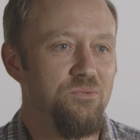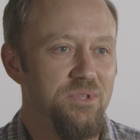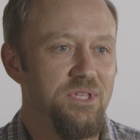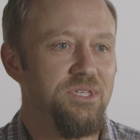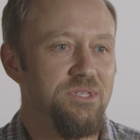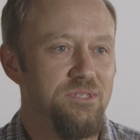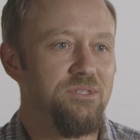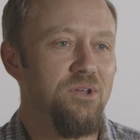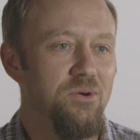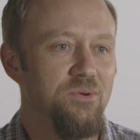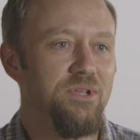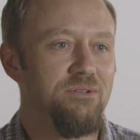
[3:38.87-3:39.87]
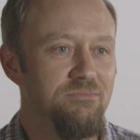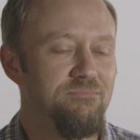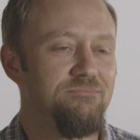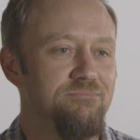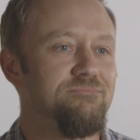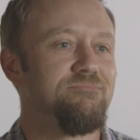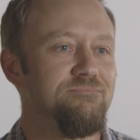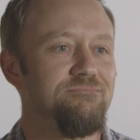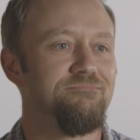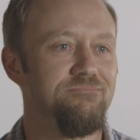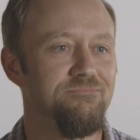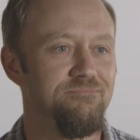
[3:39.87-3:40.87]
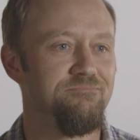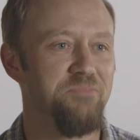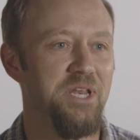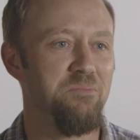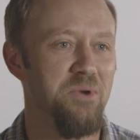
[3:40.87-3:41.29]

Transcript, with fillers: releases going many